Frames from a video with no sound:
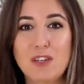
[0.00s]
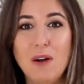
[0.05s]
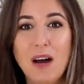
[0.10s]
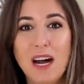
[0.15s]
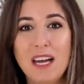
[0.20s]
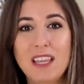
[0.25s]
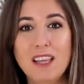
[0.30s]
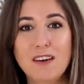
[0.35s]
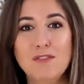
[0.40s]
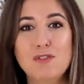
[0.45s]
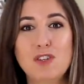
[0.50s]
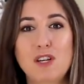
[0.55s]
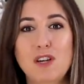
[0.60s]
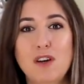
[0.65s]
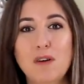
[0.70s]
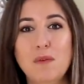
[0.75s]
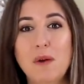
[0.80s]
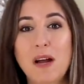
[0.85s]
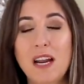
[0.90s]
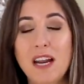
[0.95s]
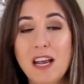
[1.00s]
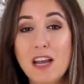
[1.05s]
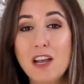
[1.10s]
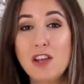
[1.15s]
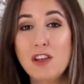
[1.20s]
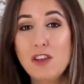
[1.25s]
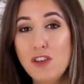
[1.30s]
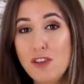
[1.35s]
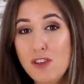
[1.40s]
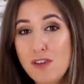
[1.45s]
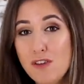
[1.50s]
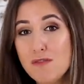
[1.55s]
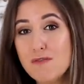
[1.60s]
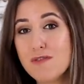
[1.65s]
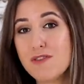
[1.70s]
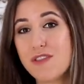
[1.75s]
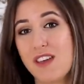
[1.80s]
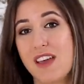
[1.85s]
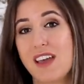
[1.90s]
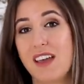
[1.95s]
So I'd love to know what
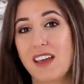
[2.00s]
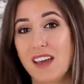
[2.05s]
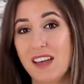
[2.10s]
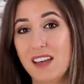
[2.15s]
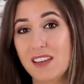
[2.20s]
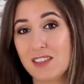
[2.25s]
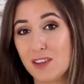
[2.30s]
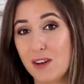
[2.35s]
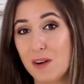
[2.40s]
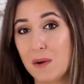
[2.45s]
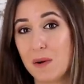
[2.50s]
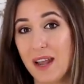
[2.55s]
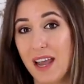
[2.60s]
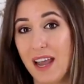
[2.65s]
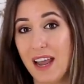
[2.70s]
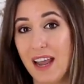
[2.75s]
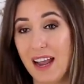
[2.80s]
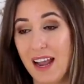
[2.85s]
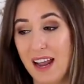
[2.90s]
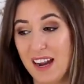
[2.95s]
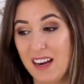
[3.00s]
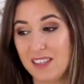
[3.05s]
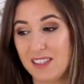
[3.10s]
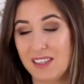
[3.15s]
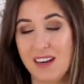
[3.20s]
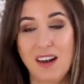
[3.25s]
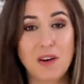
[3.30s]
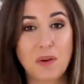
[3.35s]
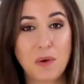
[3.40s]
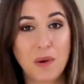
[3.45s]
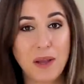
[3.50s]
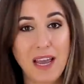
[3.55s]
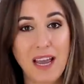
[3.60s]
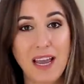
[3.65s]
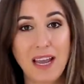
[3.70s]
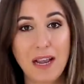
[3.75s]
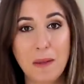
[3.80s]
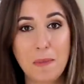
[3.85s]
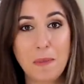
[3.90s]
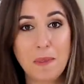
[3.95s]
you think is okay and is not
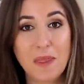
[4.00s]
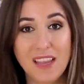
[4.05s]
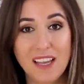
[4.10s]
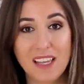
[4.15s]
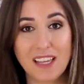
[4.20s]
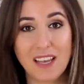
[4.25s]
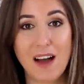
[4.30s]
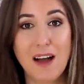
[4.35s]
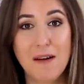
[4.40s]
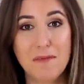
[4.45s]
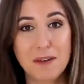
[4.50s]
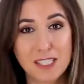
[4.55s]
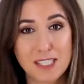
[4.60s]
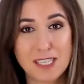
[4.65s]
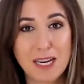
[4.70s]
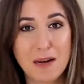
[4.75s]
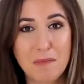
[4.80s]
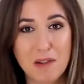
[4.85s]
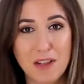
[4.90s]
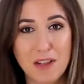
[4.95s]
okay in the comments down